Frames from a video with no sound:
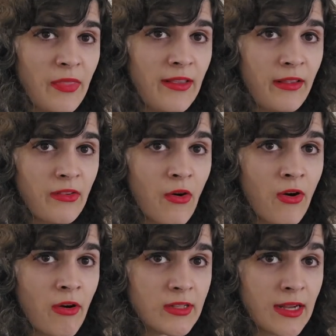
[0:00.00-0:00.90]
These
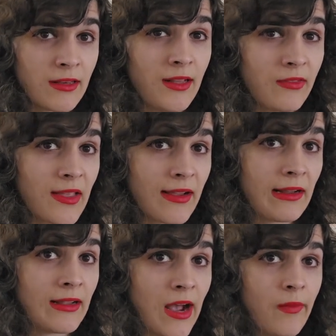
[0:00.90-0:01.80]
are techniques that
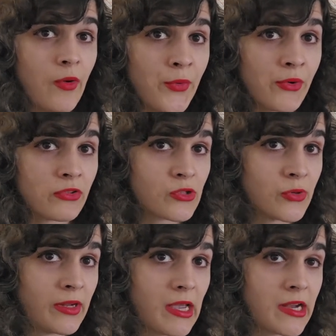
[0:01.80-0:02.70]
can guide the horse
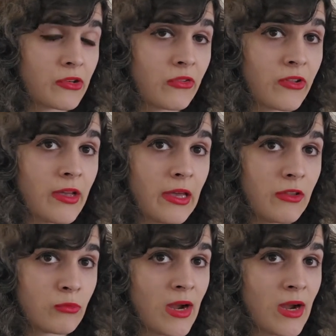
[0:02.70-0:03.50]
during exercise,